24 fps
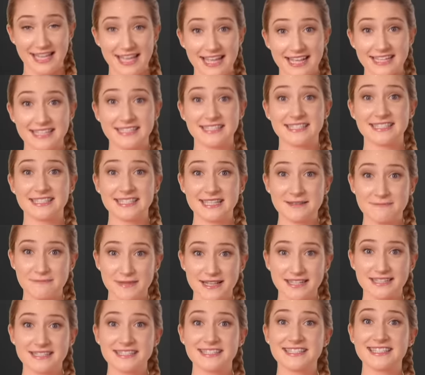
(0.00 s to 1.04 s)
itsy
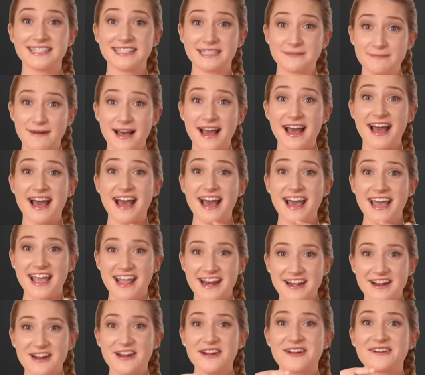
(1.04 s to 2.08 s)
bitsy
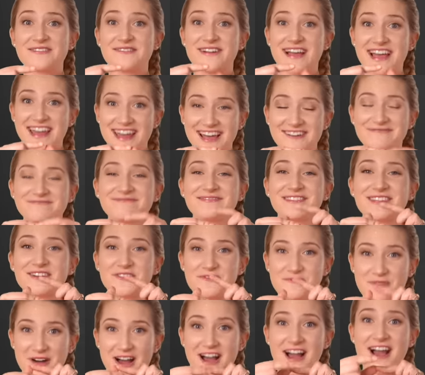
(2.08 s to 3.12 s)
spider went up the
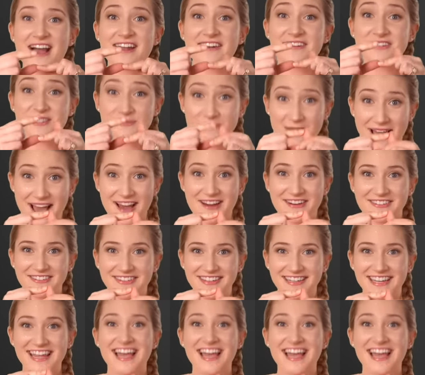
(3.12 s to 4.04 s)
water spout.